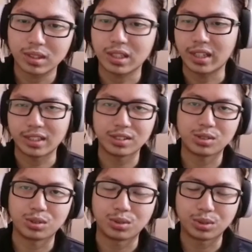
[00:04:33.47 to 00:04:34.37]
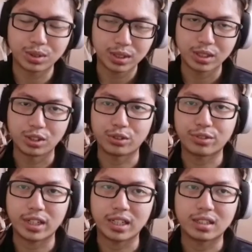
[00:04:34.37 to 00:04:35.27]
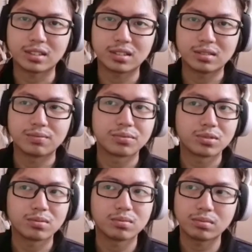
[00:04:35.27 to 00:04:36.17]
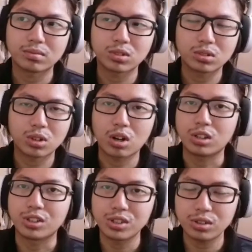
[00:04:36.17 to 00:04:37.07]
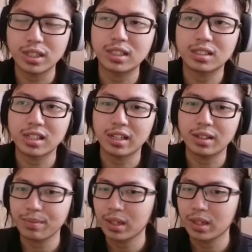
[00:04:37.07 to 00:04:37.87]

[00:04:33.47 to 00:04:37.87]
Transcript: Okay, so your friend called you and say,